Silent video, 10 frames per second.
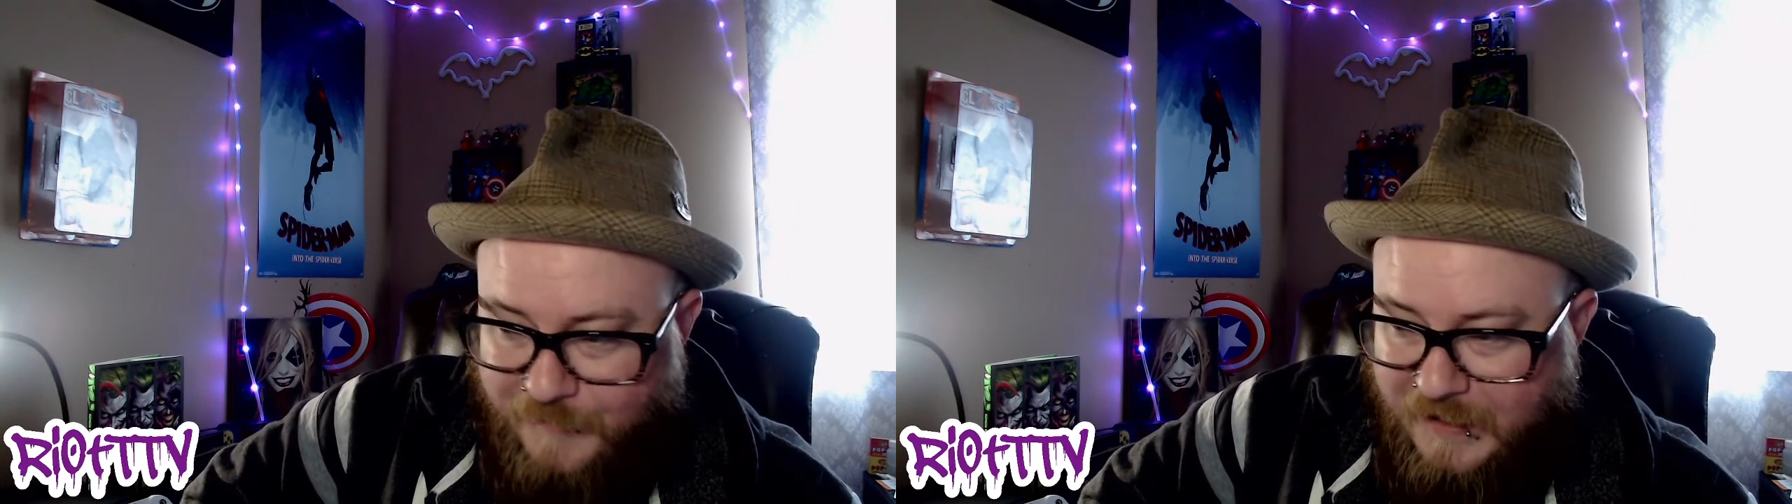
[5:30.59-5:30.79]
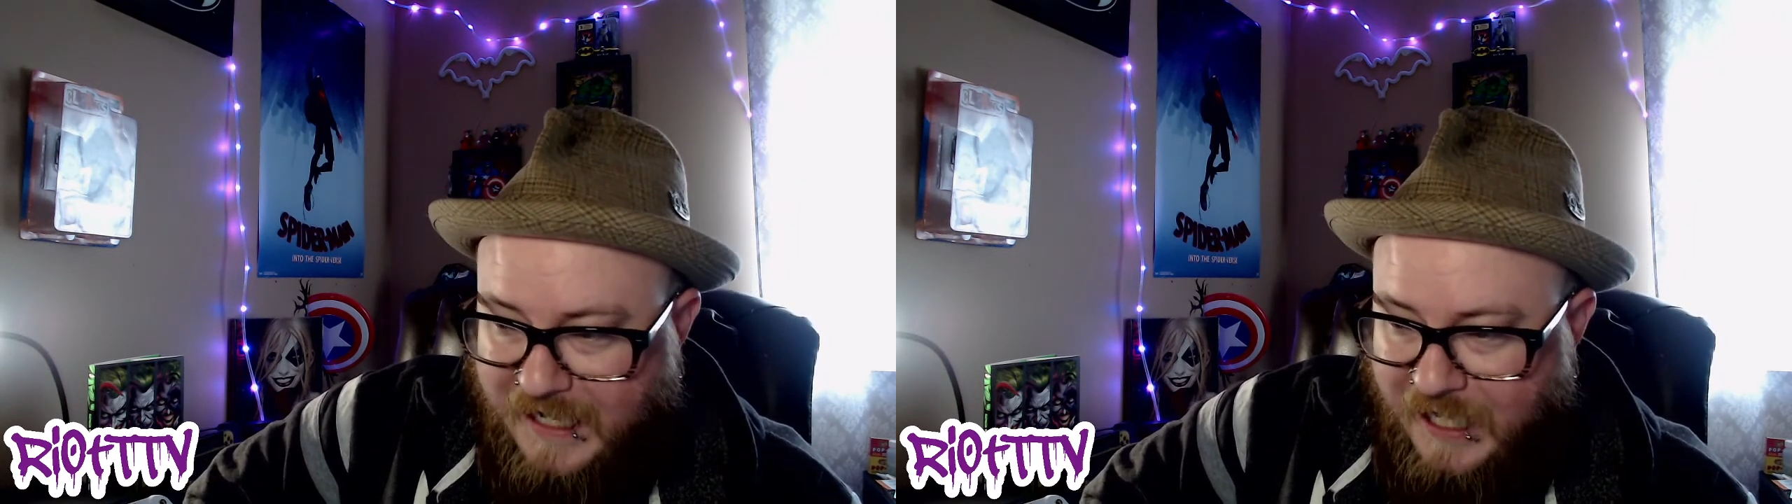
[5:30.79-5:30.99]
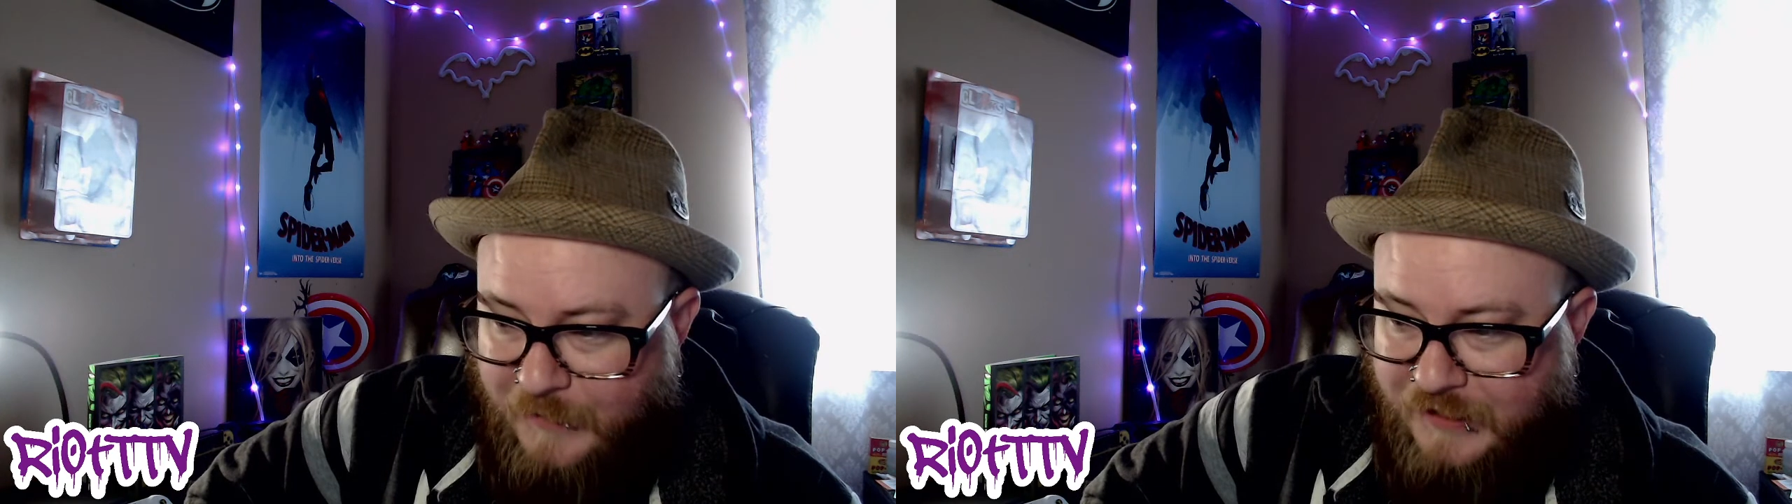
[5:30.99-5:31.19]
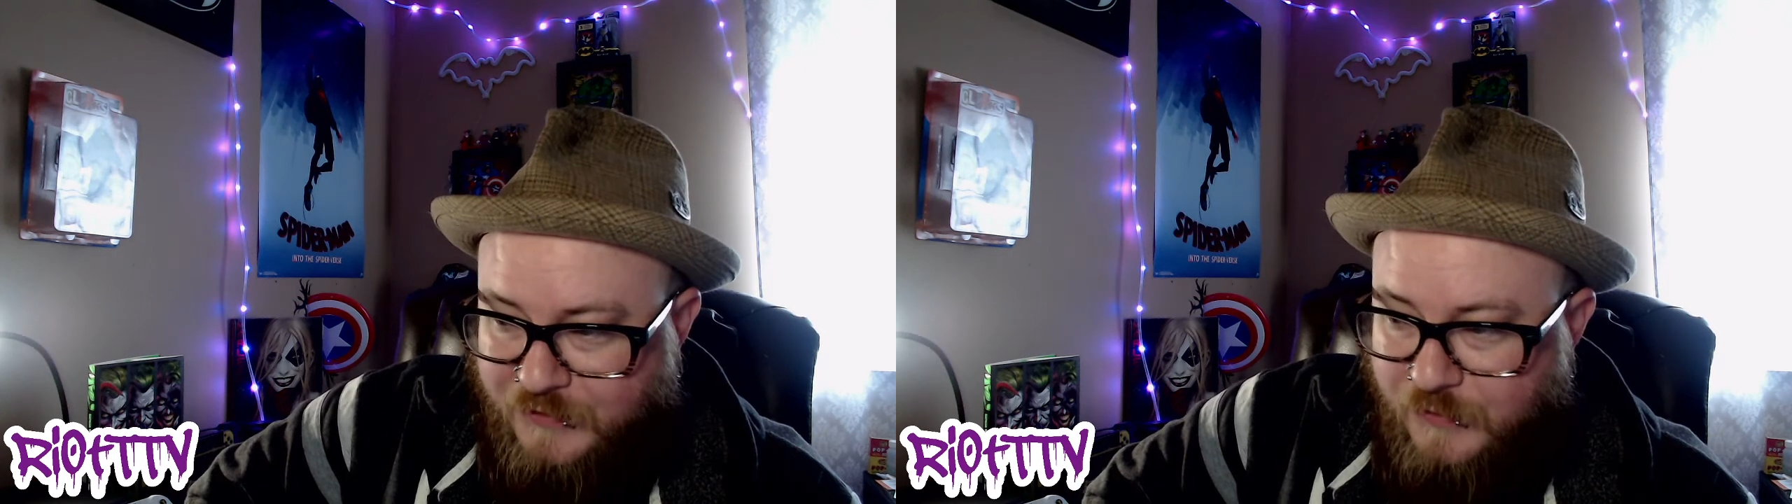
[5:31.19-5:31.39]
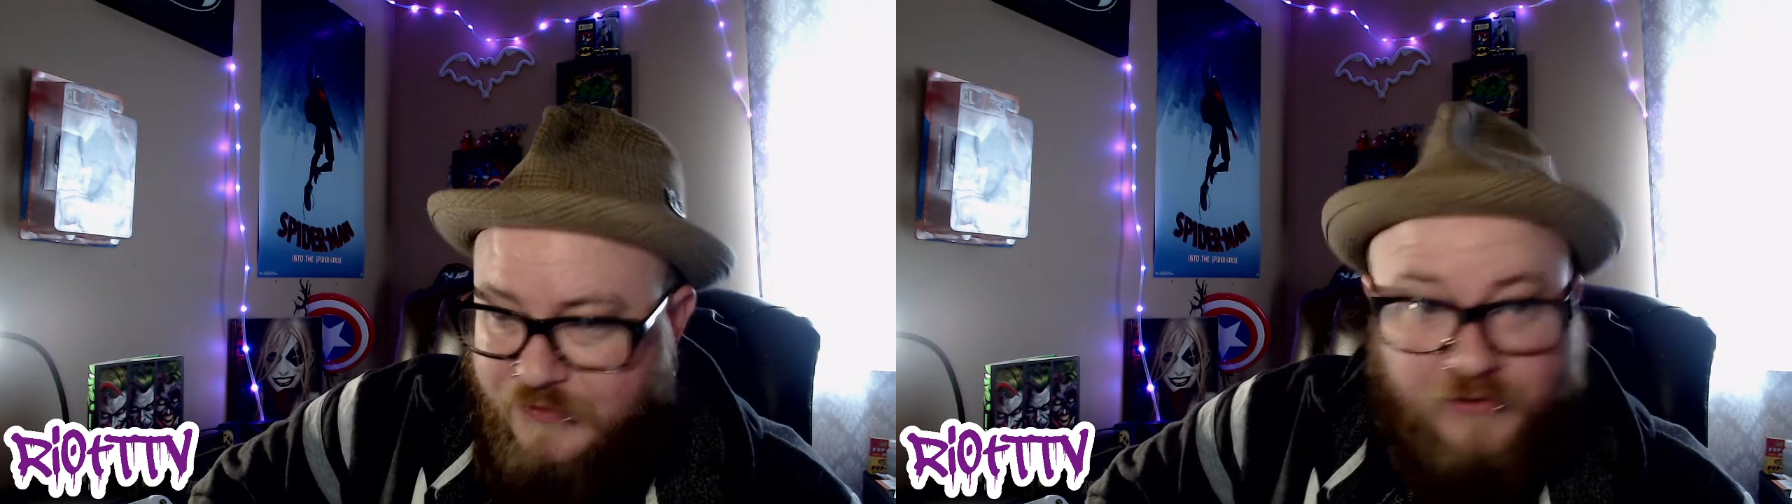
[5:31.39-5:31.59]
about how I
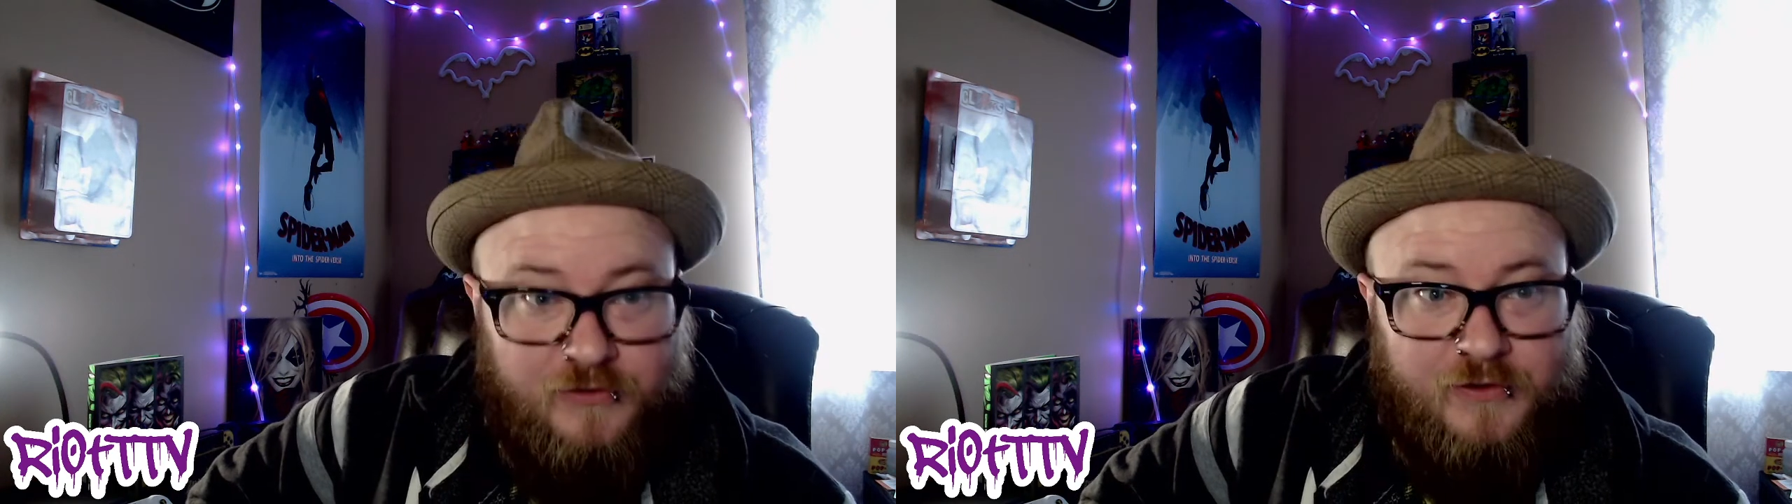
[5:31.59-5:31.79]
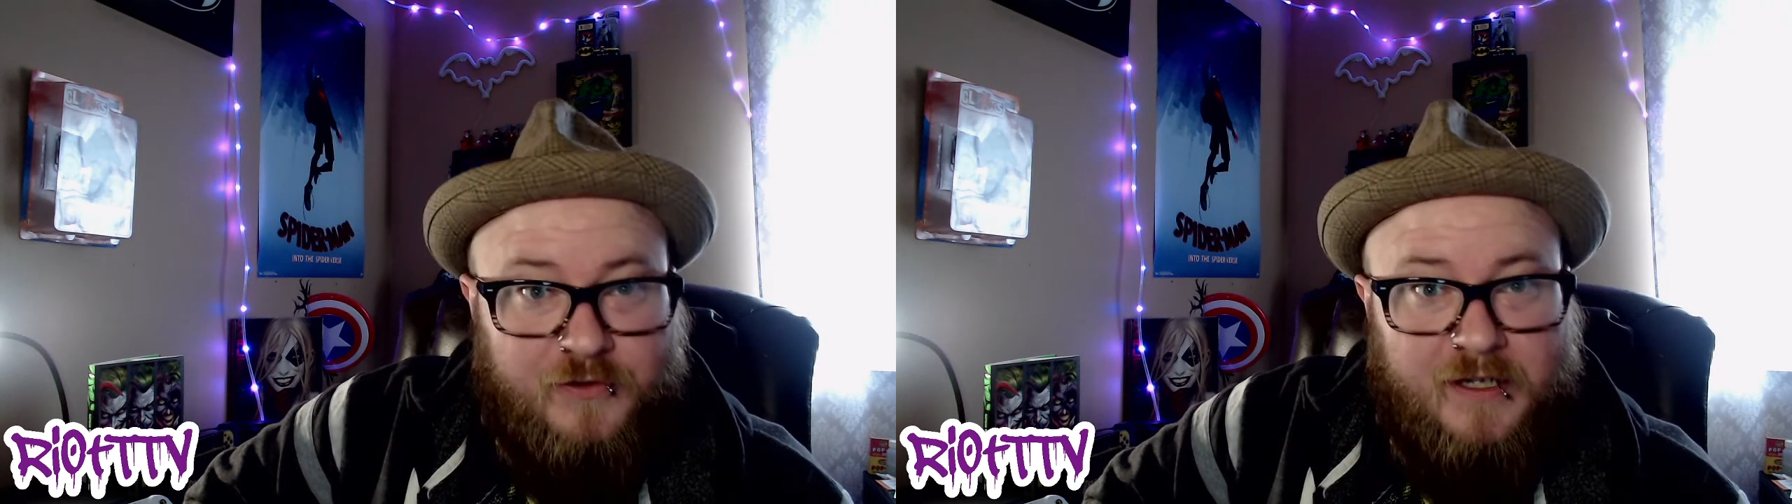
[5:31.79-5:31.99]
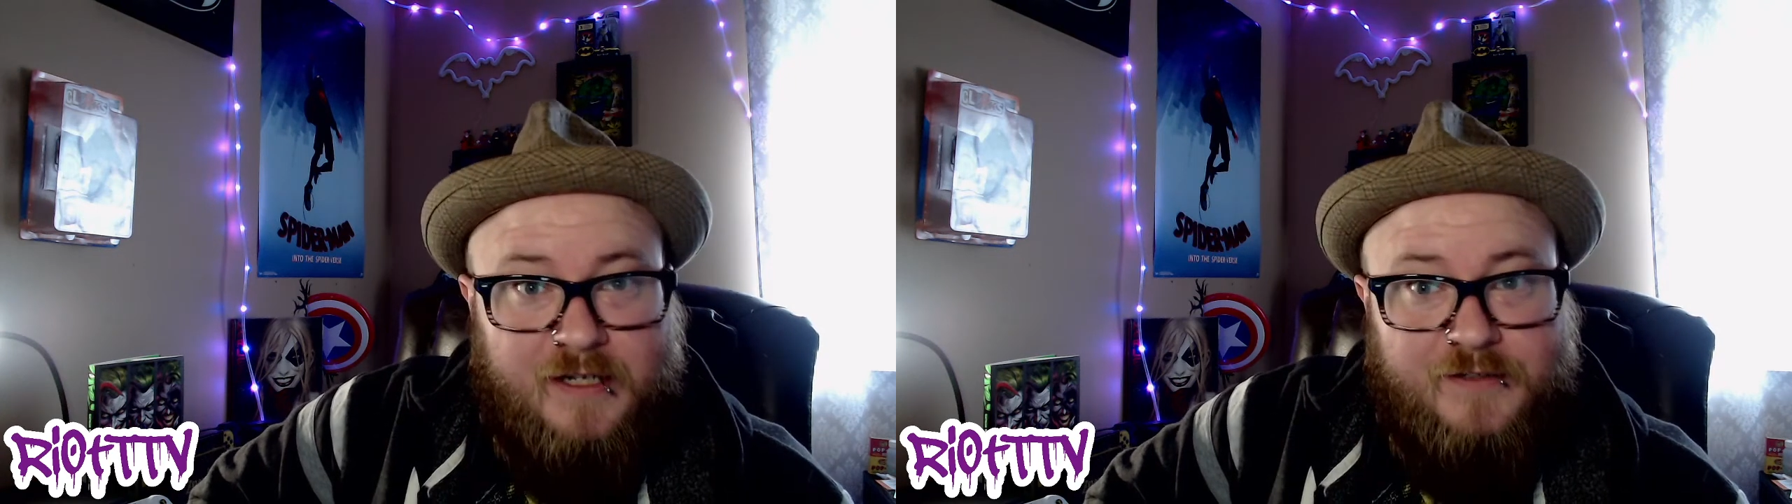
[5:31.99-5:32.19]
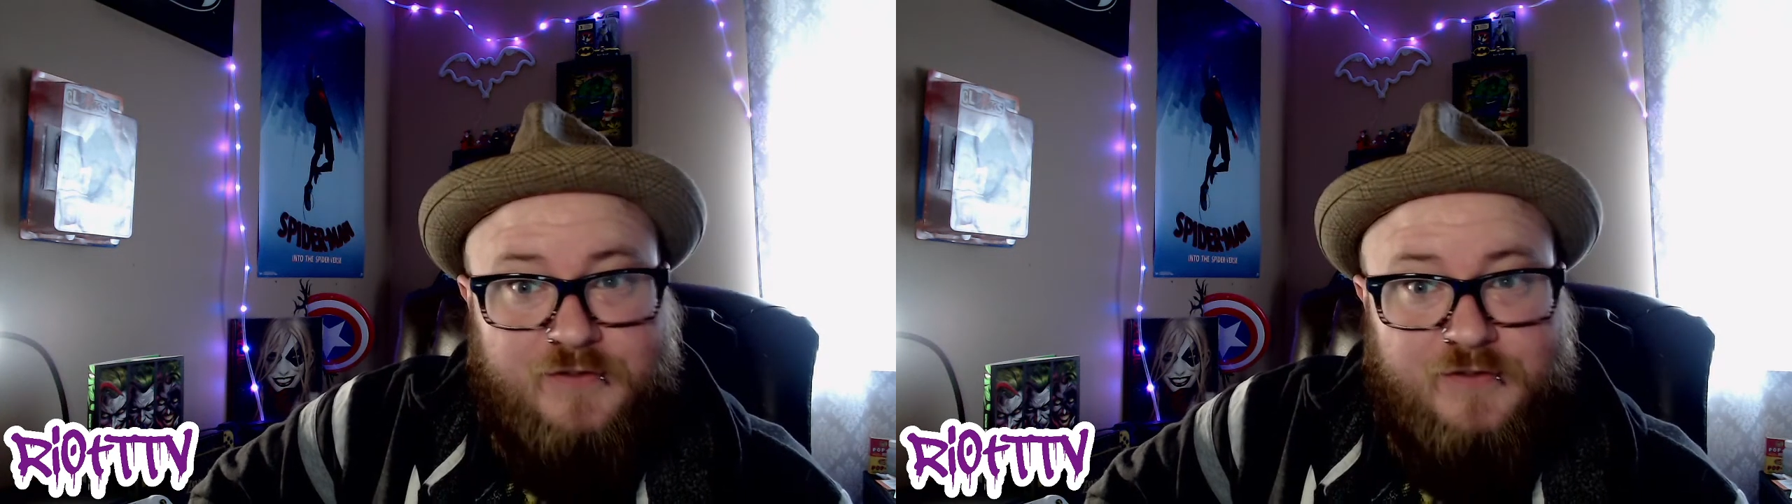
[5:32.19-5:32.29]
do certain things.